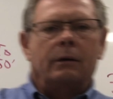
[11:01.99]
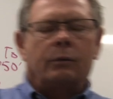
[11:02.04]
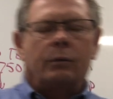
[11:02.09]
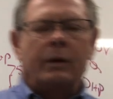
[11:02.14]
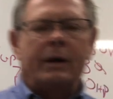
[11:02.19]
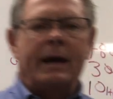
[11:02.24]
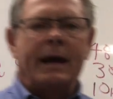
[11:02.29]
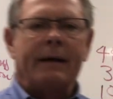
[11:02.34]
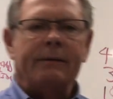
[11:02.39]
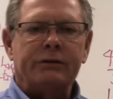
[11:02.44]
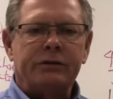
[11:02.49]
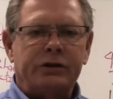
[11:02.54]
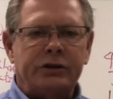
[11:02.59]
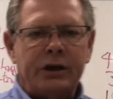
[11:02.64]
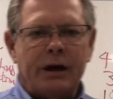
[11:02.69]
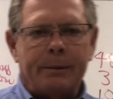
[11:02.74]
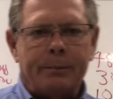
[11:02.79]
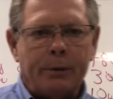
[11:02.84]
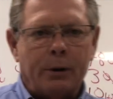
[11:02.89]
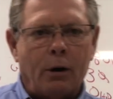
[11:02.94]
We have a
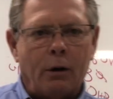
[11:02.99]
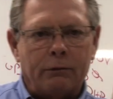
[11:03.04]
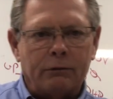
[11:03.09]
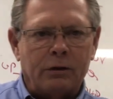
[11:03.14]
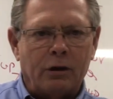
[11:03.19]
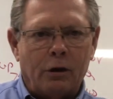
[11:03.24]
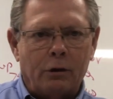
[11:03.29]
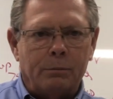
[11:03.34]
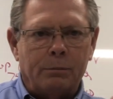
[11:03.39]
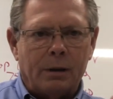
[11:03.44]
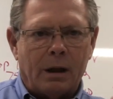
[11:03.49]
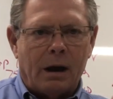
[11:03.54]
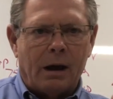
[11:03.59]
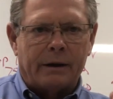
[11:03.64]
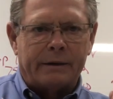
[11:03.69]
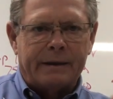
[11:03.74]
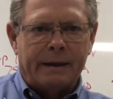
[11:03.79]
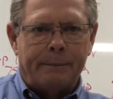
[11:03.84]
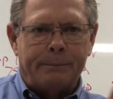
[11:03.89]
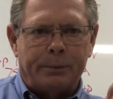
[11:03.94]
separate overload
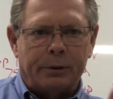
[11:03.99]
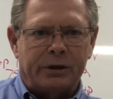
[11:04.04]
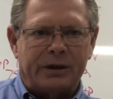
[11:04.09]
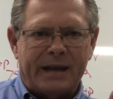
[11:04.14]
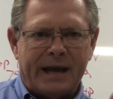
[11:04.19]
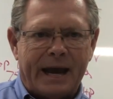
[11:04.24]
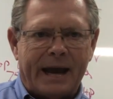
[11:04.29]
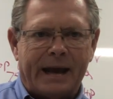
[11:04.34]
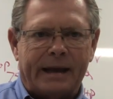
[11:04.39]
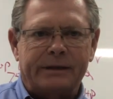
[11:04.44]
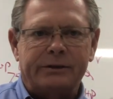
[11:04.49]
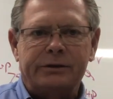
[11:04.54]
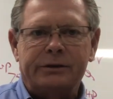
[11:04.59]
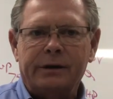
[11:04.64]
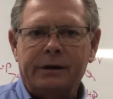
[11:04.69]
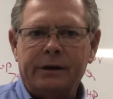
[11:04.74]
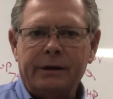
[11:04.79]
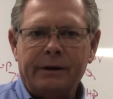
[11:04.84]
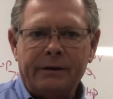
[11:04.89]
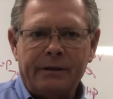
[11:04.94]
block that protects
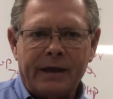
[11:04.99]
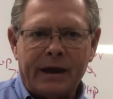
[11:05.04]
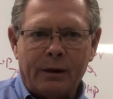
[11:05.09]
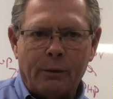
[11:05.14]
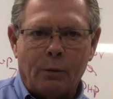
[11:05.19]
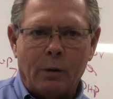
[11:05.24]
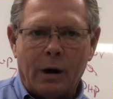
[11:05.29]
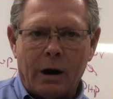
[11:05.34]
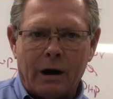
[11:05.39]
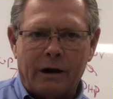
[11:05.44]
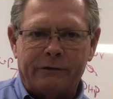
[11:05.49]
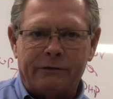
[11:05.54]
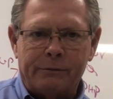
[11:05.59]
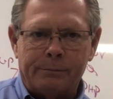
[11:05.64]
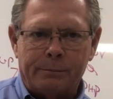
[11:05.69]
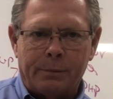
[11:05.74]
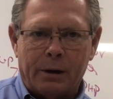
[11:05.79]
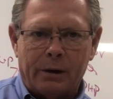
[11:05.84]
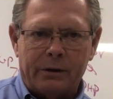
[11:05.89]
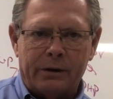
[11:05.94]
that wire from
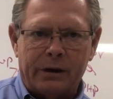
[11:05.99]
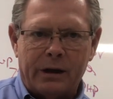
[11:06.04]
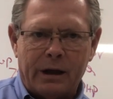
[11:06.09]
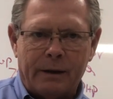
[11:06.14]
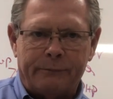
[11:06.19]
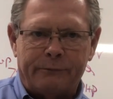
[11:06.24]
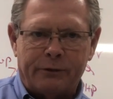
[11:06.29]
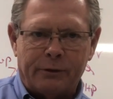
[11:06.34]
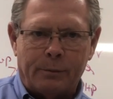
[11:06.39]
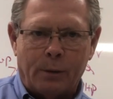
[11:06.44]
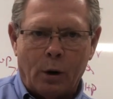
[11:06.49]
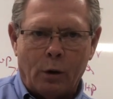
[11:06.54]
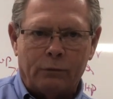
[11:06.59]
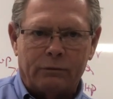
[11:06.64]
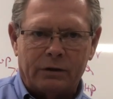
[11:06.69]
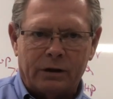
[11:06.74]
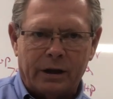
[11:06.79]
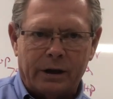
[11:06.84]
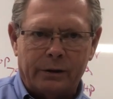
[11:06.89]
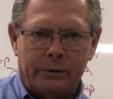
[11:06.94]
burning up from
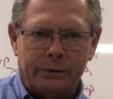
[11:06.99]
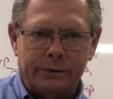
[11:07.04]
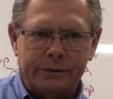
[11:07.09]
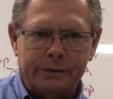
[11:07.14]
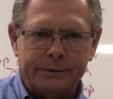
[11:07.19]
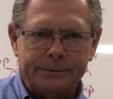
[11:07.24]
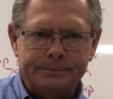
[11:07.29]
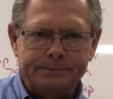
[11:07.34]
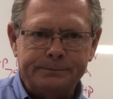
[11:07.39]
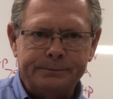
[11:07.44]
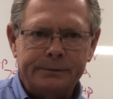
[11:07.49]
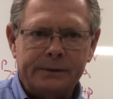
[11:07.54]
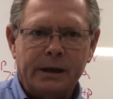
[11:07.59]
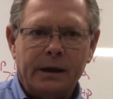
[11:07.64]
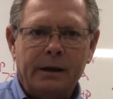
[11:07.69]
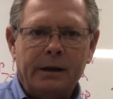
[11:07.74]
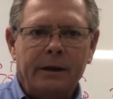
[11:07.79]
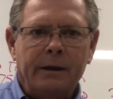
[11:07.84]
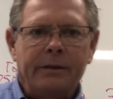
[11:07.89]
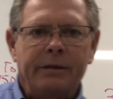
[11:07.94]
overload.
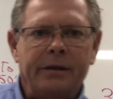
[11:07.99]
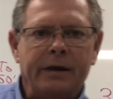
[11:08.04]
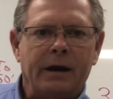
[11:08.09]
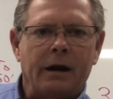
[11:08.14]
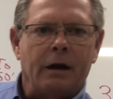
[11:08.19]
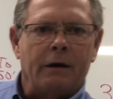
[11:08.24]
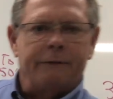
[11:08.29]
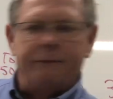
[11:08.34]
Then our